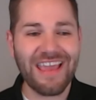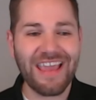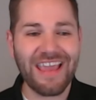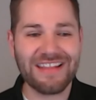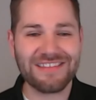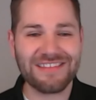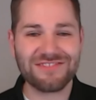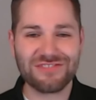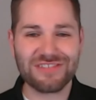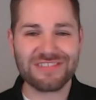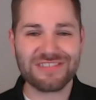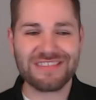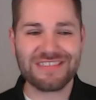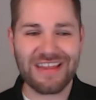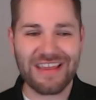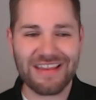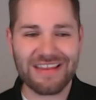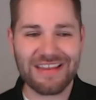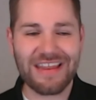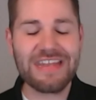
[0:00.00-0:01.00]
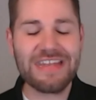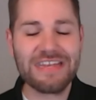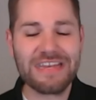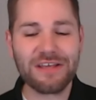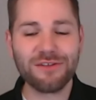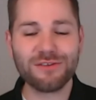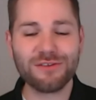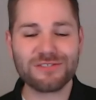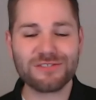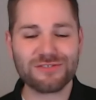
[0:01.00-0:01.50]
It's just an
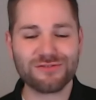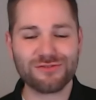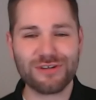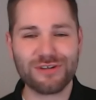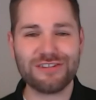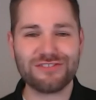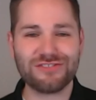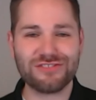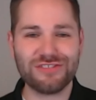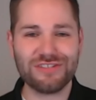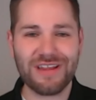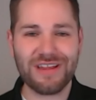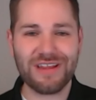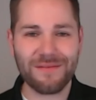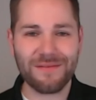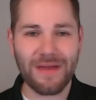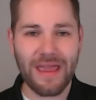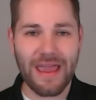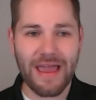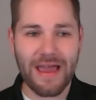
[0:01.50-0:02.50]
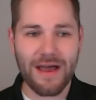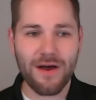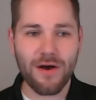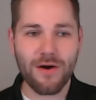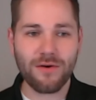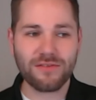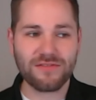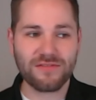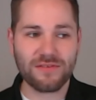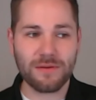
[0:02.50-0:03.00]
illustration of
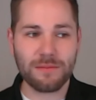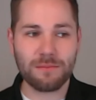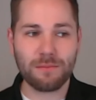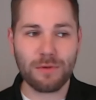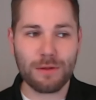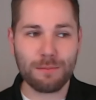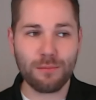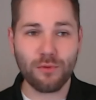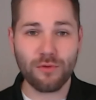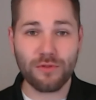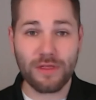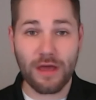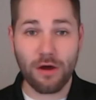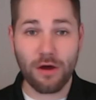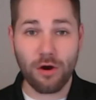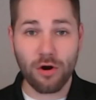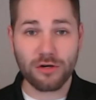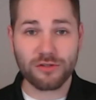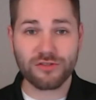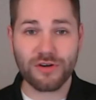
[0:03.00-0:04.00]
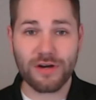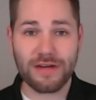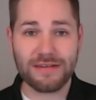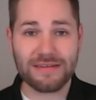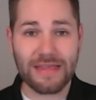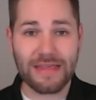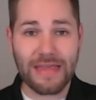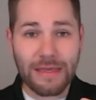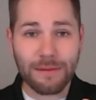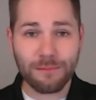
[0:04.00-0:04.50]
how some people that are trying to